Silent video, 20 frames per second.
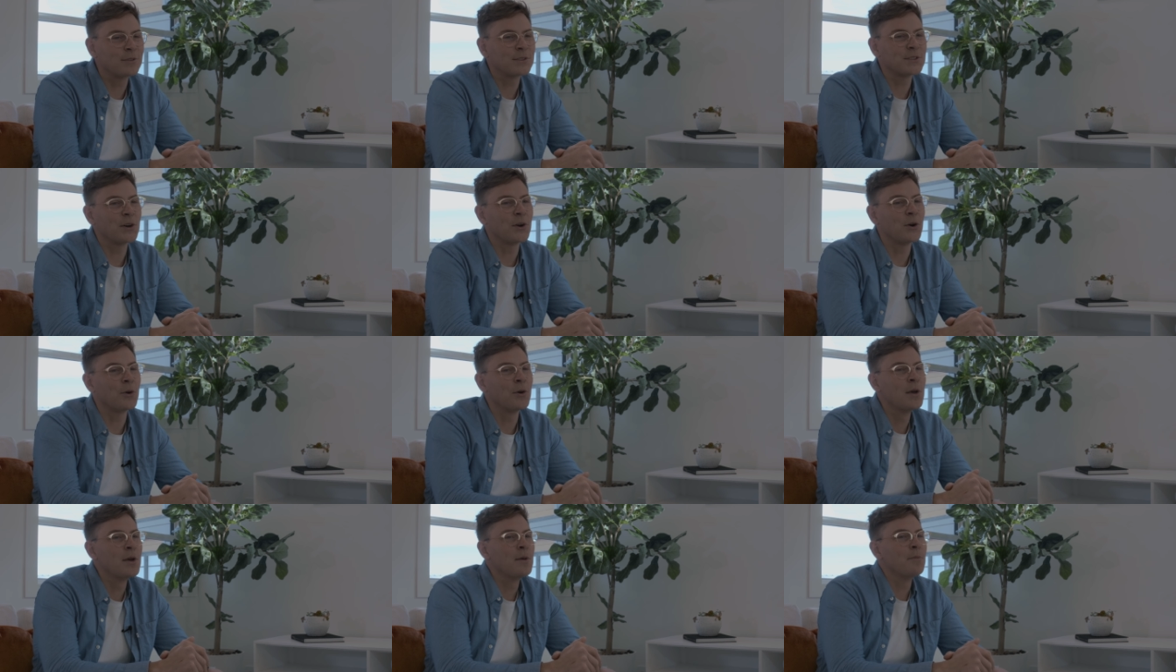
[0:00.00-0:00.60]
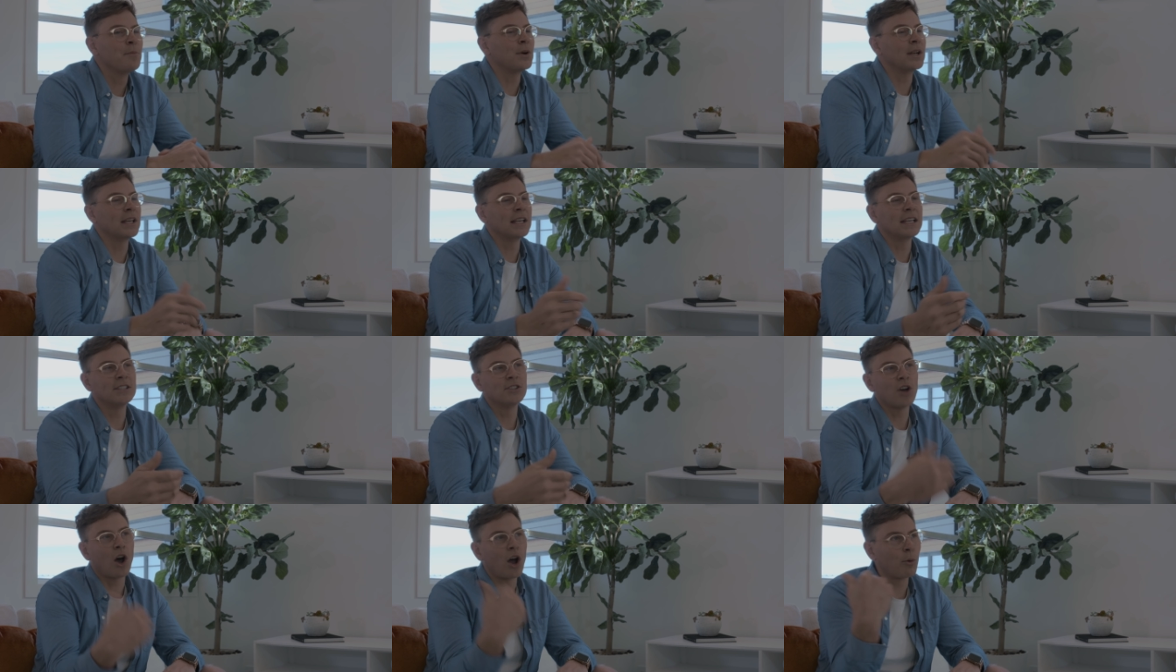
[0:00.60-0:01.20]
So putting
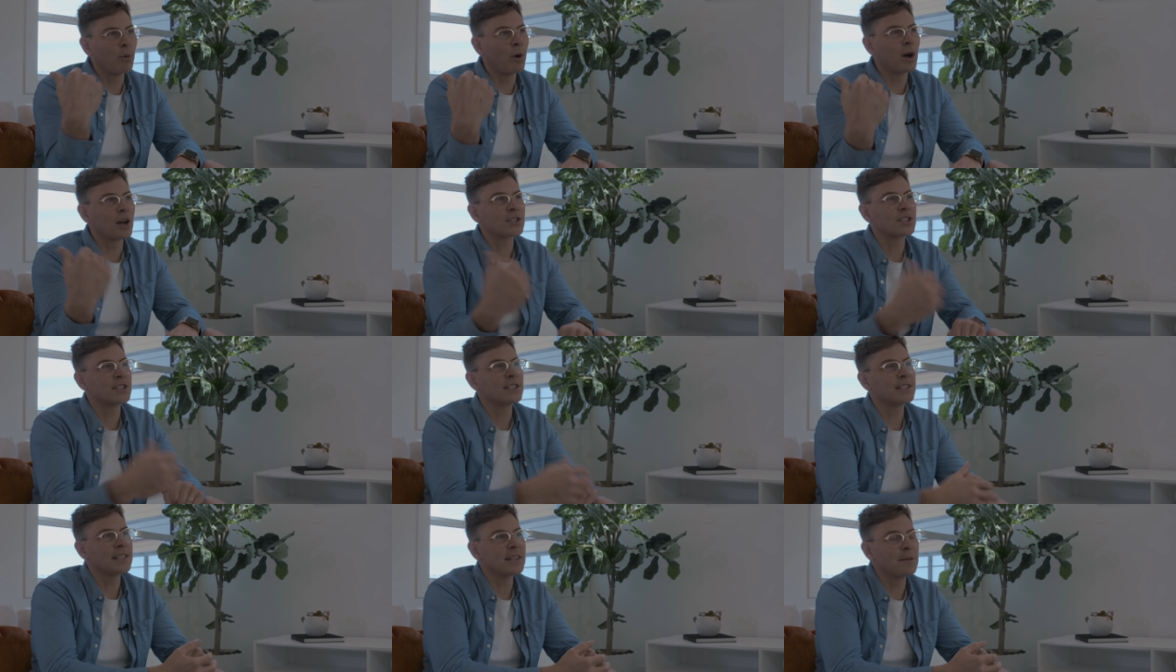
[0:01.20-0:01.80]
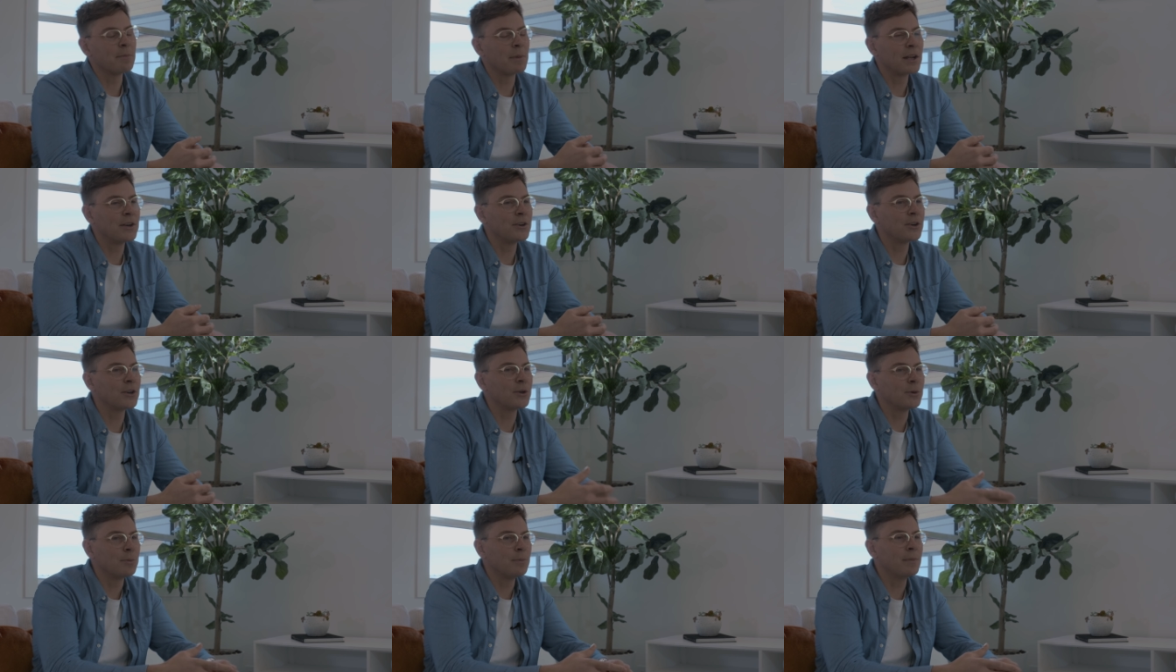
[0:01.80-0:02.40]
in dog washes in the
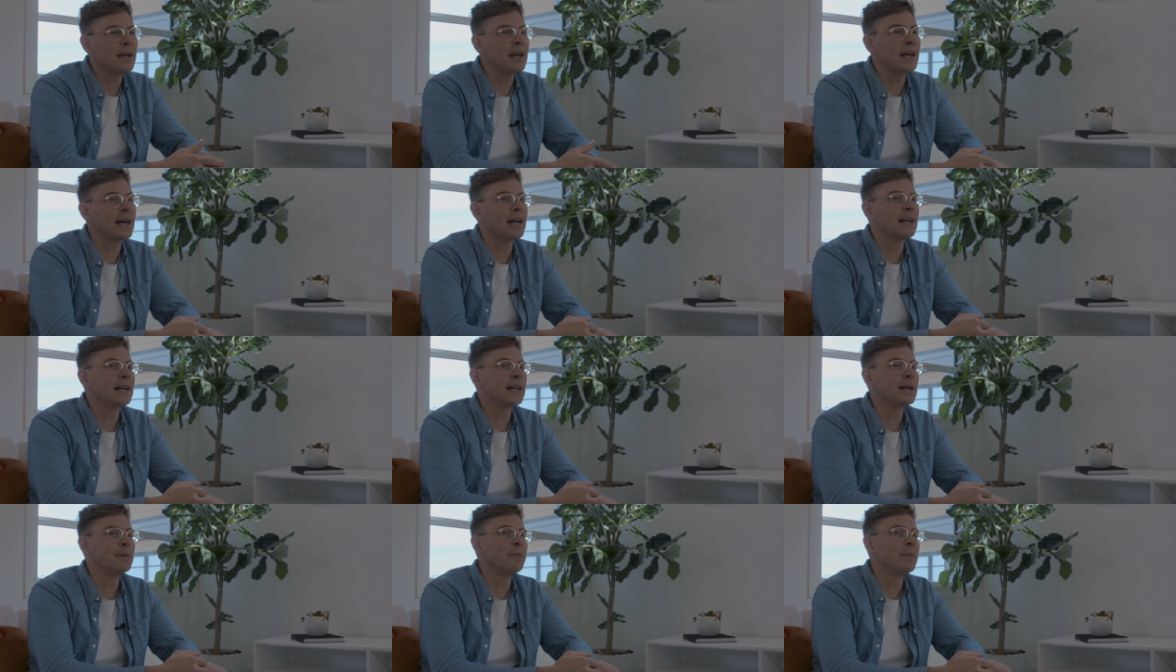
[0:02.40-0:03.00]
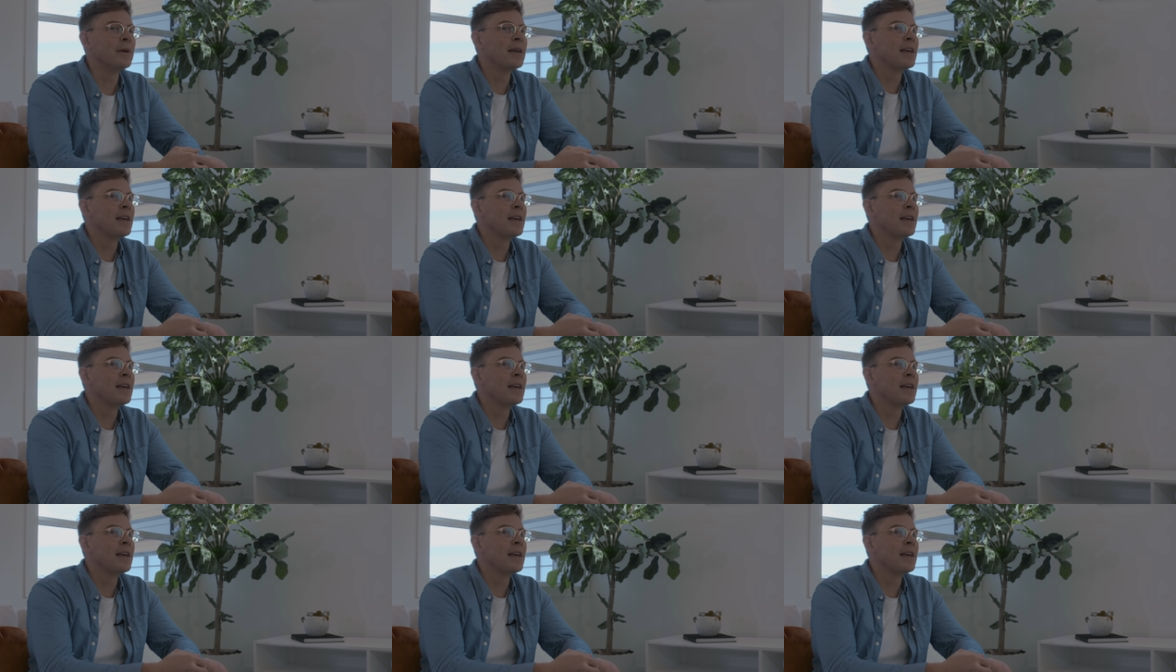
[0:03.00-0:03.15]
mudroom, um,